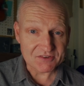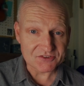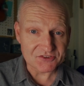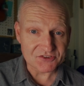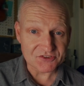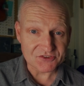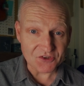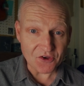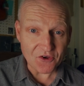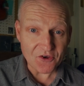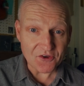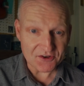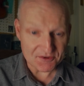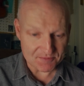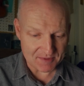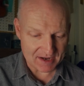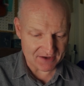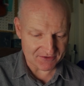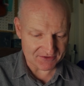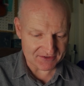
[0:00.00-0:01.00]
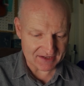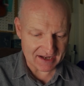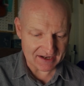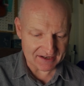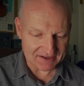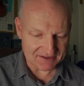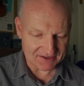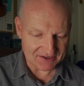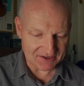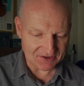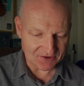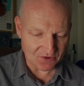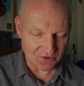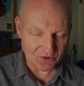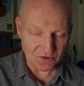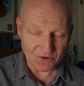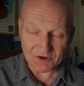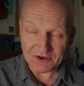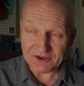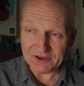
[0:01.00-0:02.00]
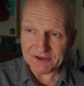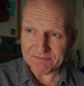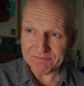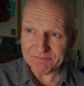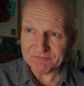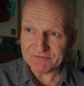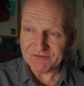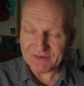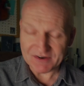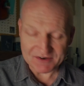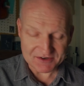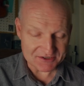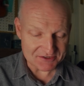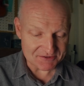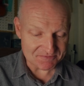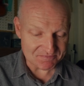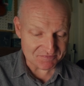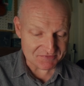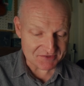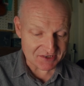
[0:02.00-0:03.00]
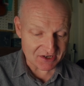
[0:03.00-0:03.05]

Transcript: stern about that or very